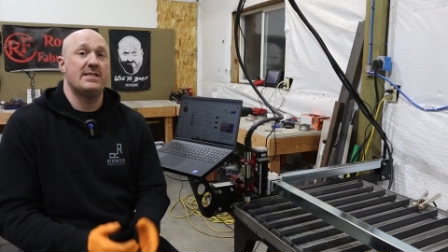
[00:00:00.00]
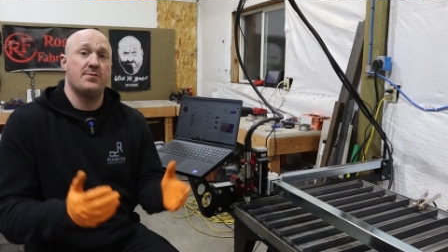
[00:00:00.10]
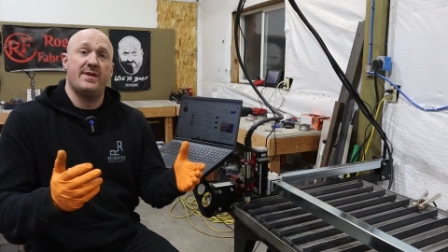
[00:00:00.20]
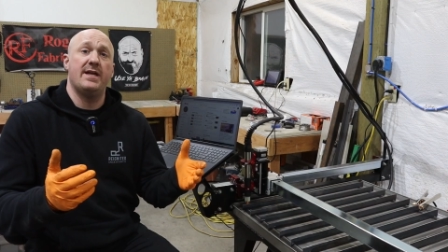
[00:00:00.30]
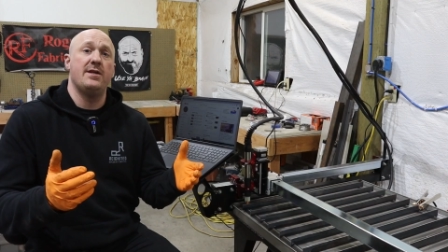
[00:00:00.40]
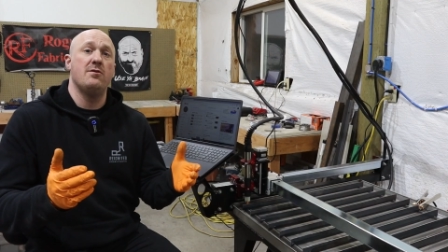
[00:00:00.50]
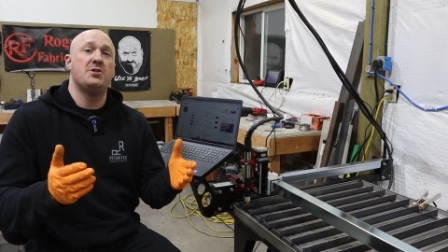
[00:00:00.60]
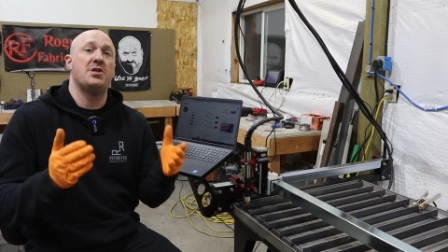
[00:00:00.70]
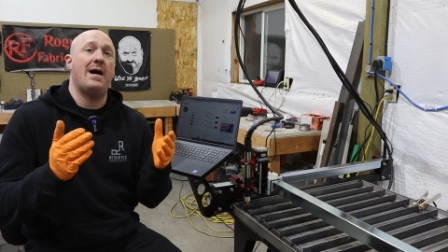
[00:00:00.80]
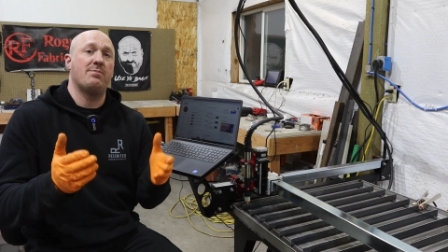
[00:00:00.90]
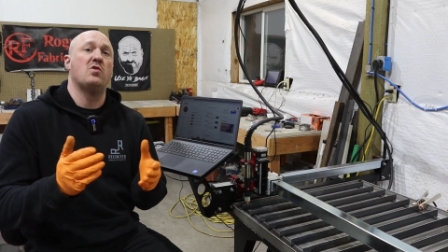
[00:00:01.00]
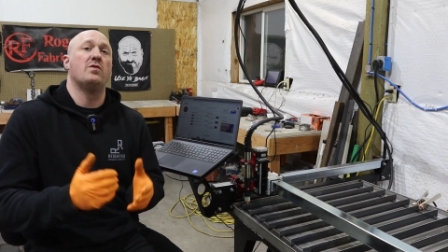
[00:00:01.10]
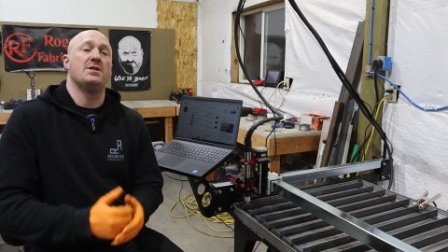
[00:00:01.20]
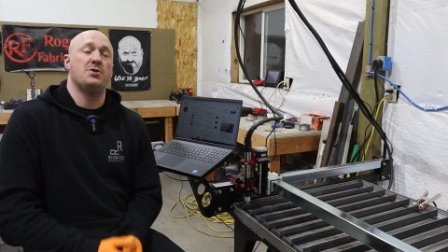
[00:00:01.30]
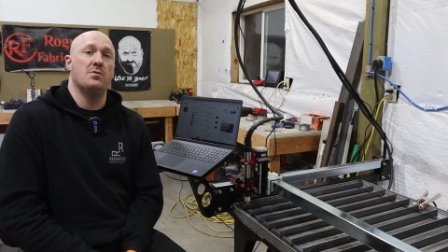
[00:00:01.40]
As with any new shop
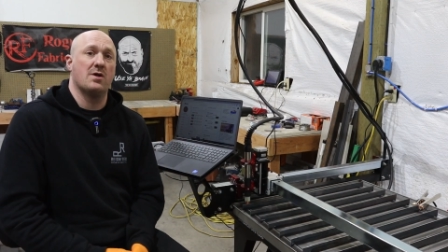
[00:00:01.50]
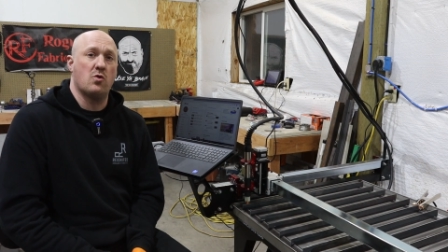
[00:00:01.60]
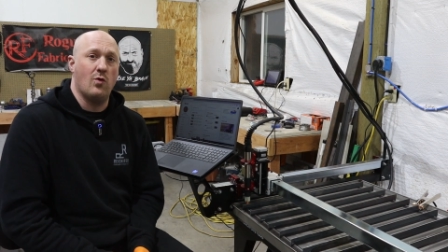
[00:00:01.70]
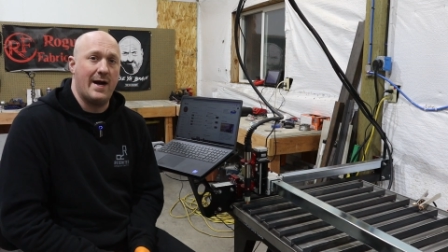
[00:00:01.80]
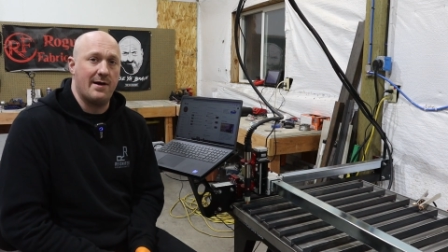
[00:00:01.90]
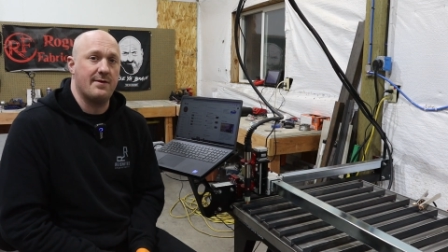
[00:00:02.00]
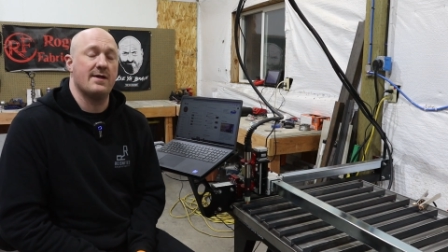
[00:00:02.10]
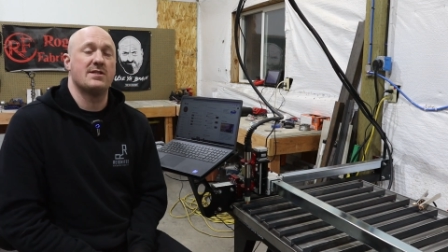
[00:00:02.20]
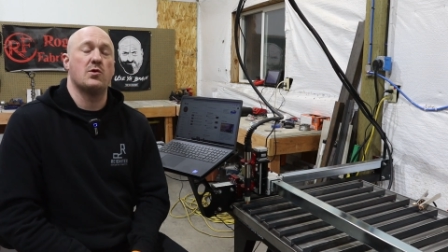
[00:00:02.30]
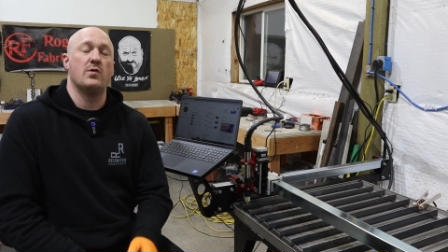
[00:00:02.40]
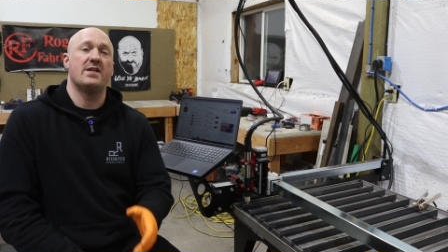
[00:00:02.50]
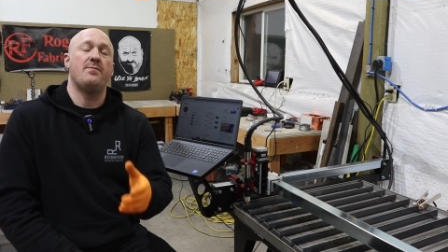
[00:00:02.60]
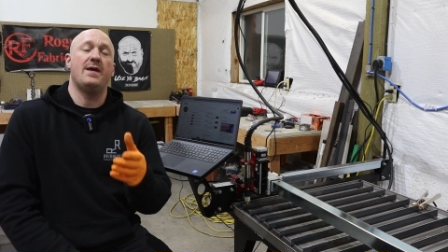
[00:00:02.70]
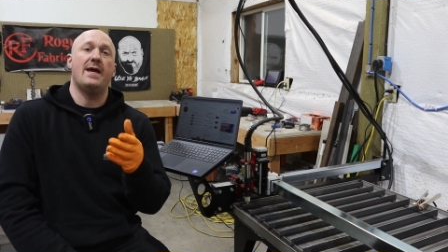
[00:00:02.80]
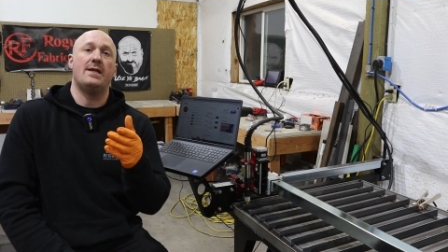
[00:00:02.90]
tool that you acquire, there is going to
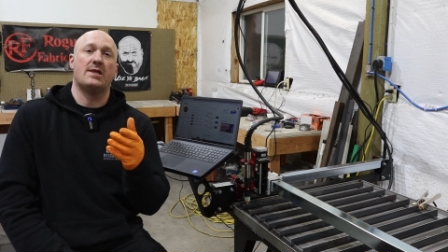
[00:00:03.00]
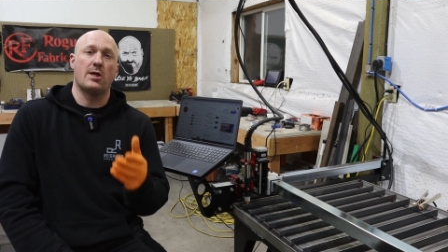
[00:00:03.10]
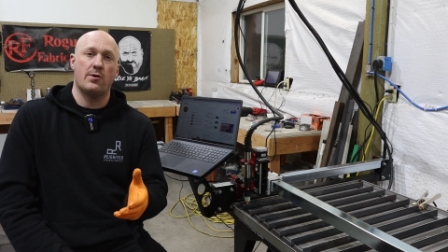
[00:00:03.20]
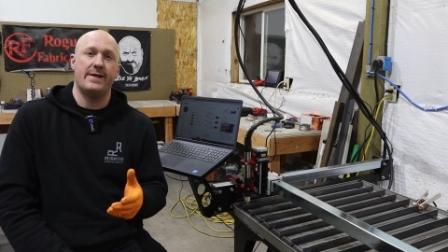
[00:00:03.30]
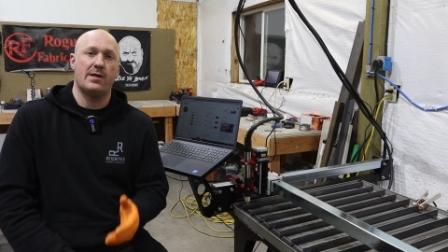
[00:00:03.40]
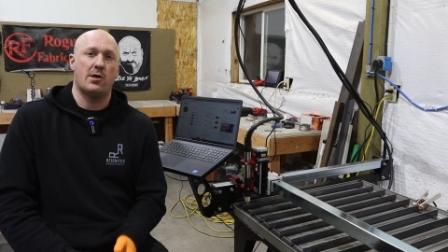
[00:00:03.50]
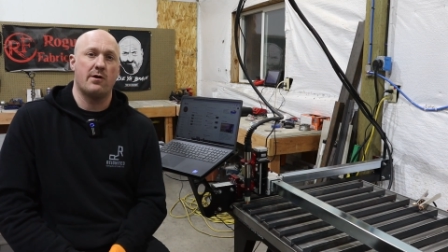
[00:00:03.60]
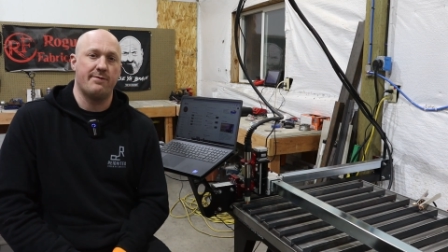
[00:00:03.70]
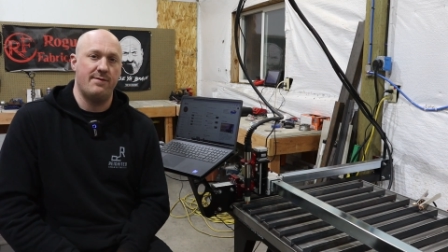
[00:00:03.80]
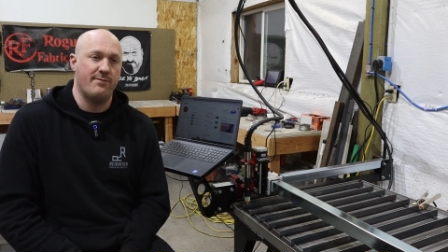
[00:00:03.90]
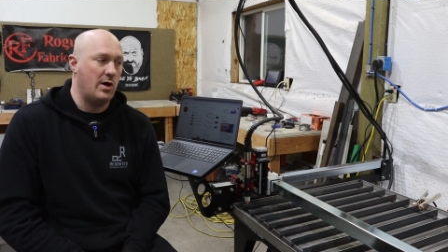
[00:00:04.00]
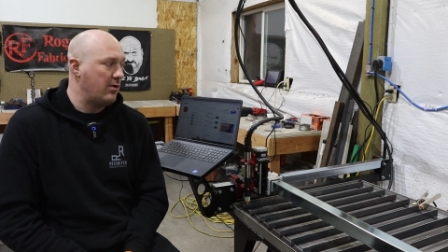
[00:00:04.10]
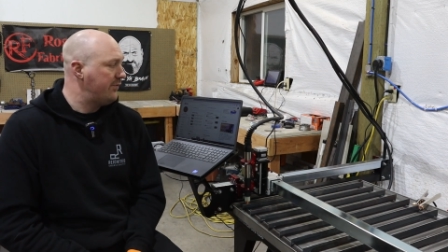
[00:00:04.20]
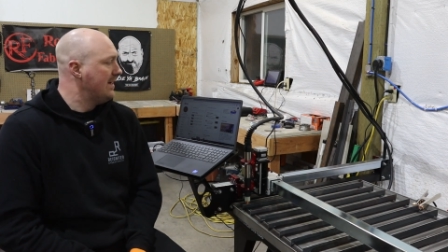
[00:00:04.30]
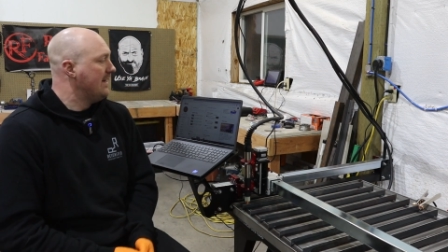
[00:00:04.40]
be a learning curve
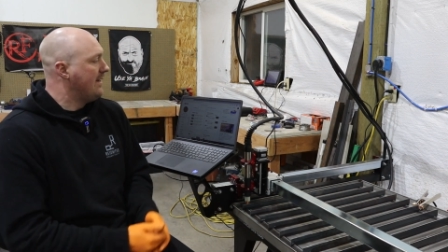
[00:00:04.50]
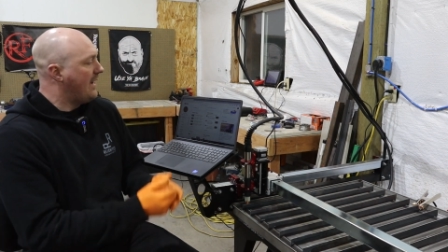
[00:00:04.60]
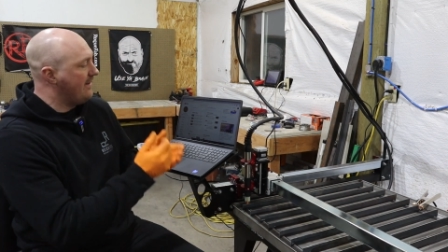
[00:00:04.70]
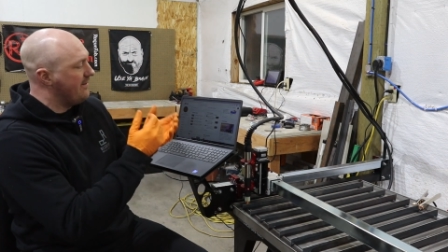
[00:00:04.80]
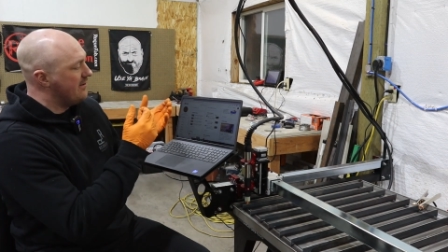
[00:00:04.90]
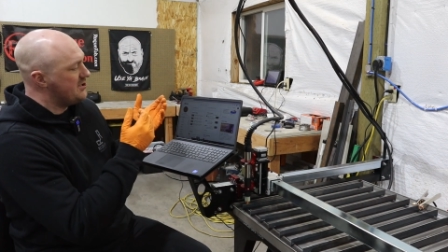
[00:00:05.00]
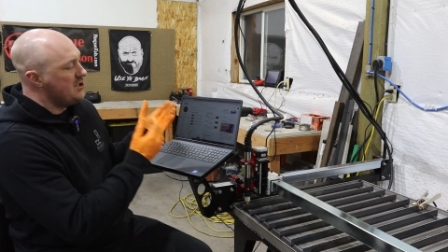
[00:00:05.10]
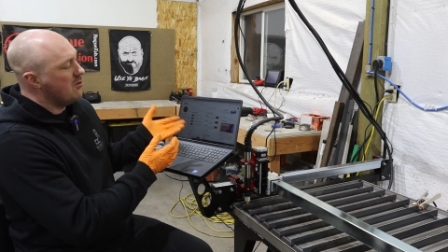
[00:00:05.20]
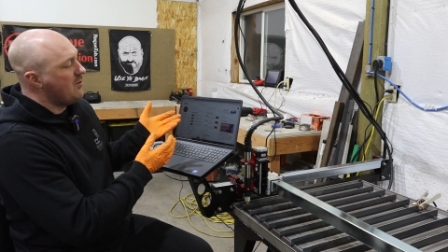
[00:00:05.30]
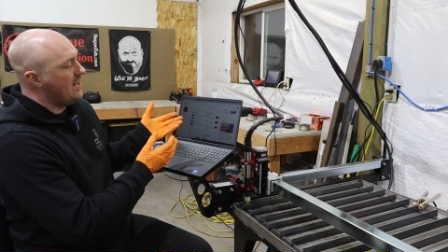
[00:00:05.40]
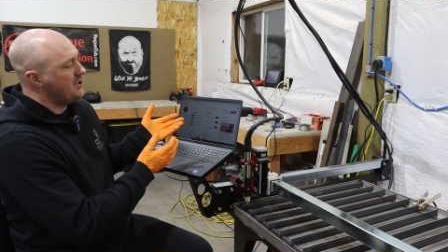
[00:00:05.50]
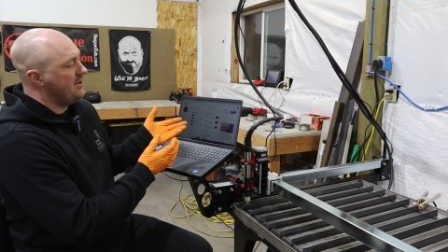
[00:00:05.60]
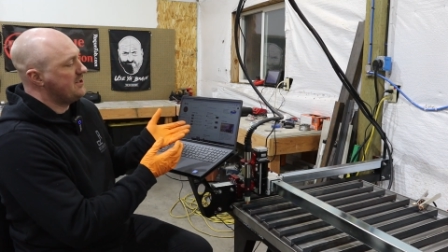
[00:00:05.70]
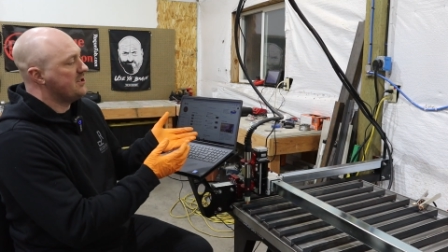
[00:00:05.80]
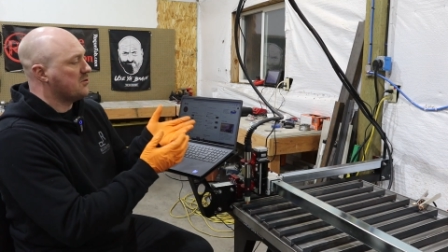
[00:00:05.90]
involved, and there's no question
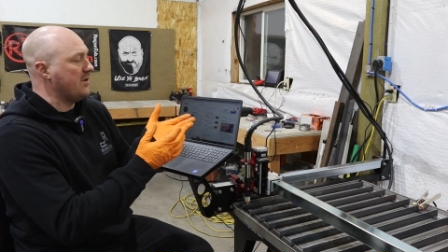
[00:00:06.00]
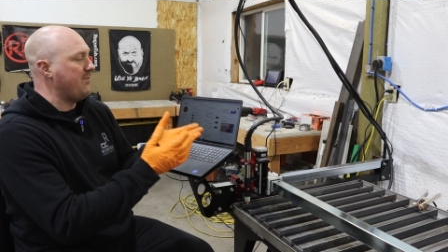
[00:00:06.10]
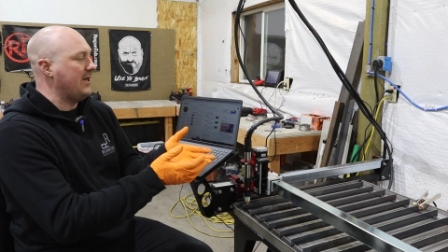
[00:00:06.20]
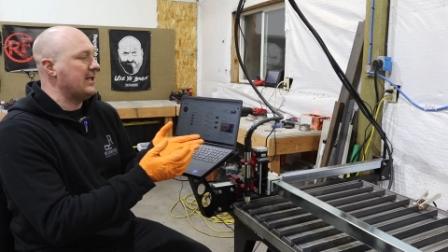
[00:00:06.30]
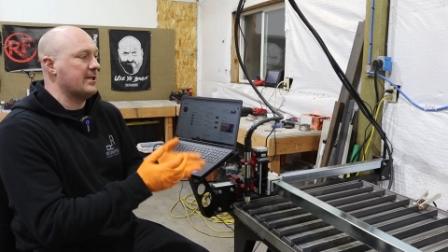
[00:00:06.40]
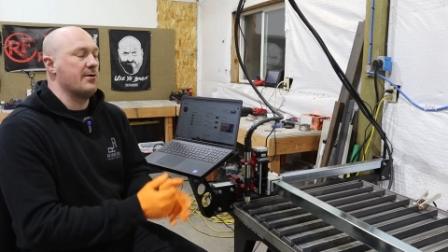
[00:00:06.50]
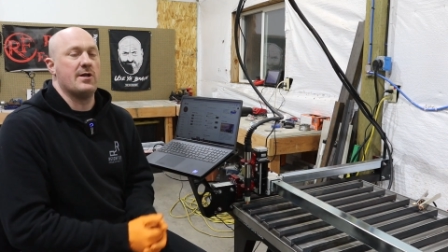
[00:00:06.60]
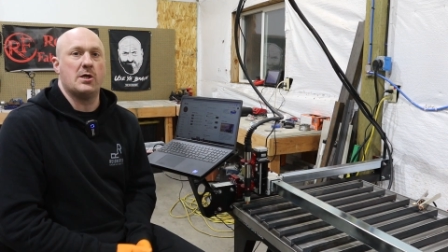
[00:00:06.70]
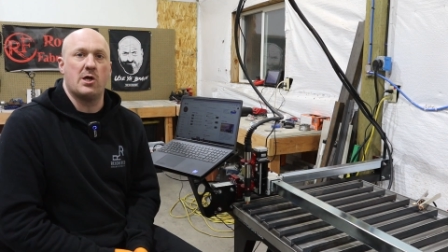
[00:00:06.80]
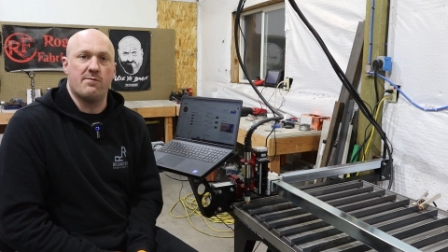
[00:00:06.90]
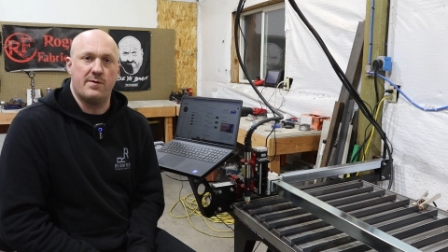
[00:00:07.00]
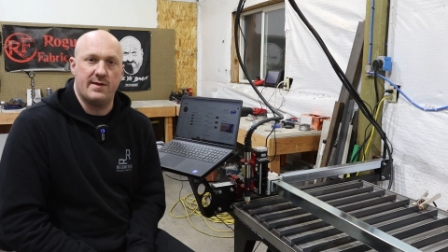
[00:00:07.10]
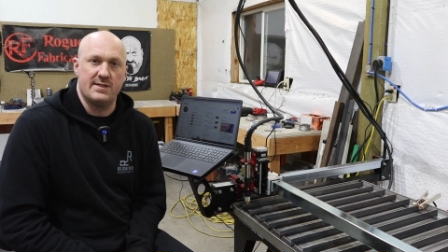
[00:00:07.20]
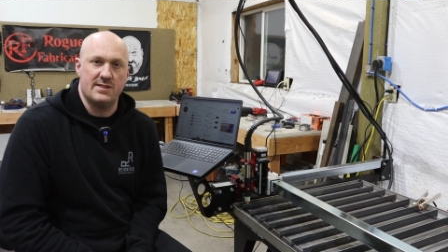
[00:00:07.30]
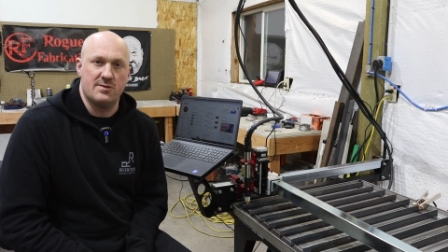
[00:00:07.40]
that there's going to be a learning curve with
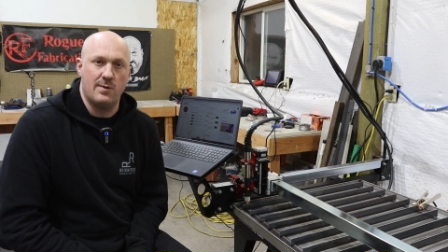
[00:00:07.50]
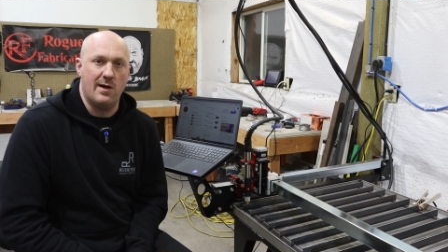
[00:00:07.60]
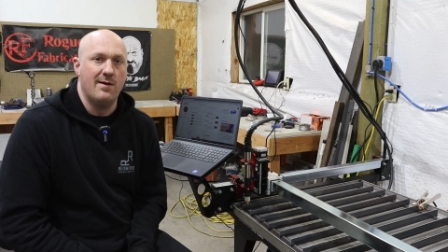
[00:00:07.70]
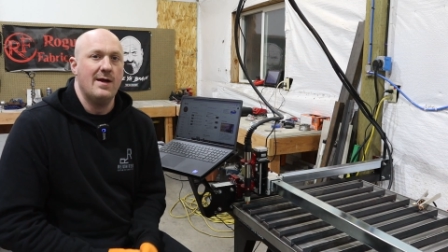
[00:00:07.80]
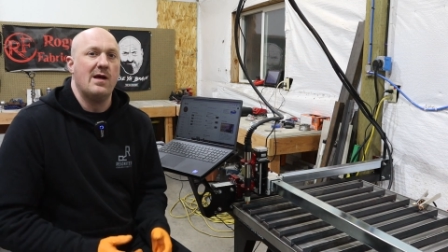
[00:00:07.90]
this as well.